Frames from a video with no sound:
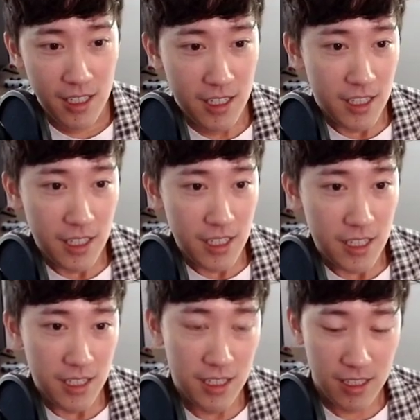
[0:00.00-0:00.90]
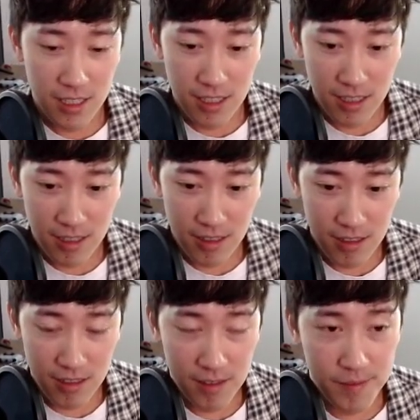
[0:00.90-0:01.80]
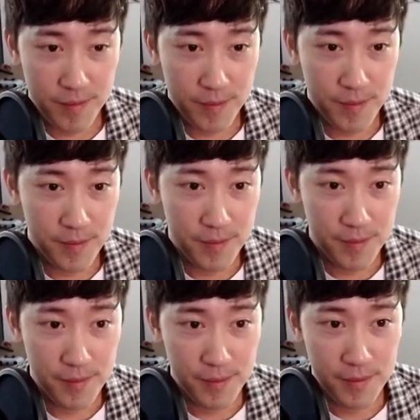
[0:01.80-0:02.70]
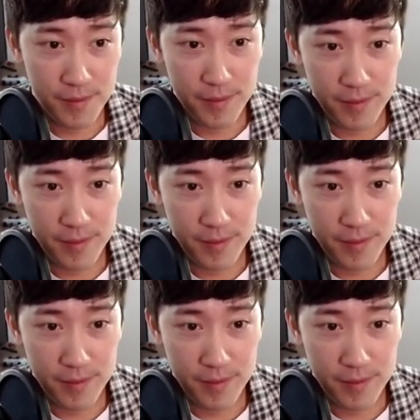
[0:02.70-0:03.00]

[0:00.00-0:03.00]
[no speech]